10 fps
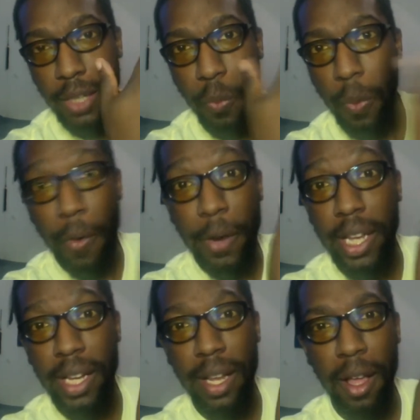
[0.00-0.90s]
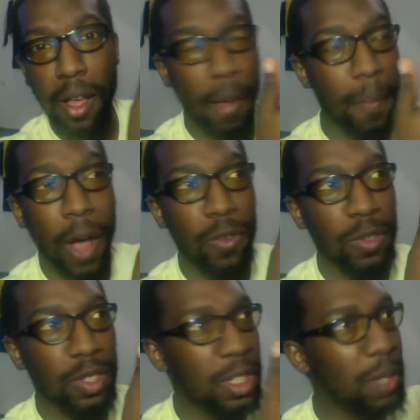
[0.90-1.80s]
worried about
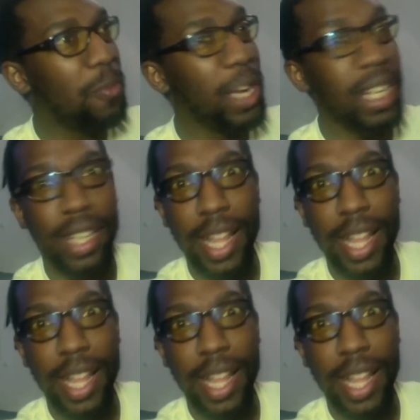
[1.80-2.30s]
Sabrina.